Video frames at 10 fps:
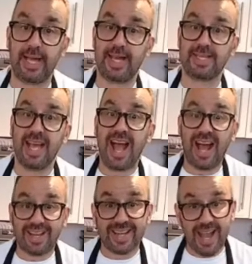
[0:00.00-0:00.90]
that,
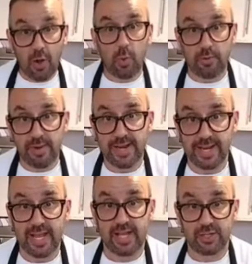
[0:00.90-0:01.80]
and now we're
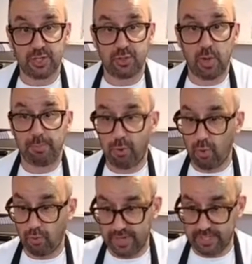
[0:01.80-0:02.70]
ready to
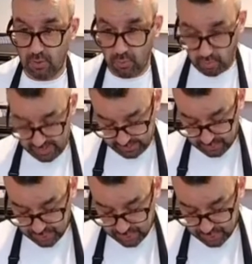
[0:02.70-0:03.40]
pour it all in.